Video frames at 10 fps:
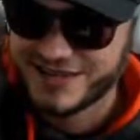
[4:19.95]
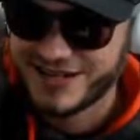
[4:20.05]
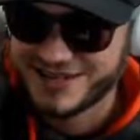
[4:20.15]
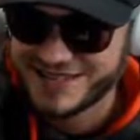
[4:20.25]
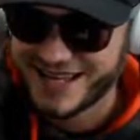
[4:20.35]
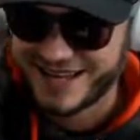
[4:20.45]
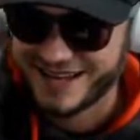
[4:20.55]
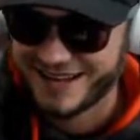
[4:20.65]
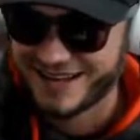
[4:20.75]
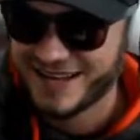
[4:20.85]
there's
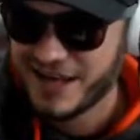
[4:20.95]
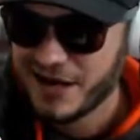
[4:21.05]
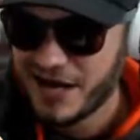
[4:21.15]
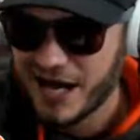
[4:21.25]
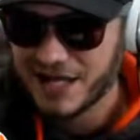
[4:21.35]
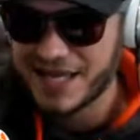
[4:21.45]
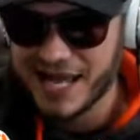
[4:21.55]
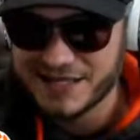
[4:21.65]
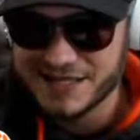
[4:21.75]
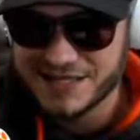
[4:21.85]
a
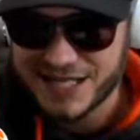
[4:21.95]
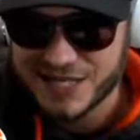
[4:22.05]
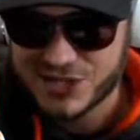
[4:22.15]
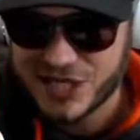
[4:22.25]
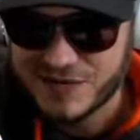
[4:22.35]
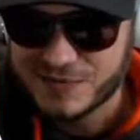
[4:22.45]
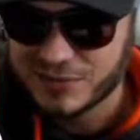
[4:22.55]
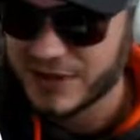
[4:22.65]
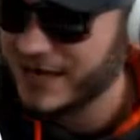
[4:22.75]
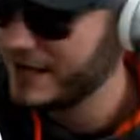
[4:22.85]
Kansas City Chiefs
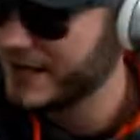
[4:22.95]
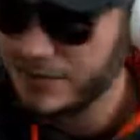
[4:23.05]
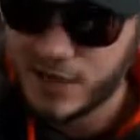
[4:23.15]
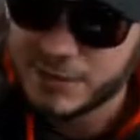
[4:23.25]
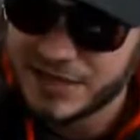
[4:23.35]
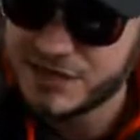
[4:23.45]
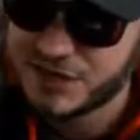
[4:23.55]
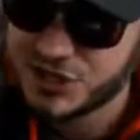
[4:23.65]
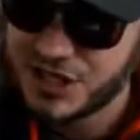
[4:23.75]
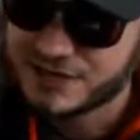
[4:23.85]
player. He plays for
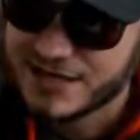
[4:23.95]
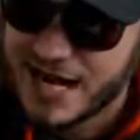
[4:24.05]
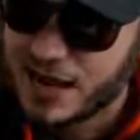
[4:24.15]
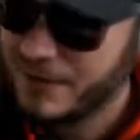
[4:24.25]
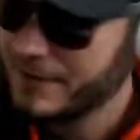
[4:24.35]
the Chiefs now.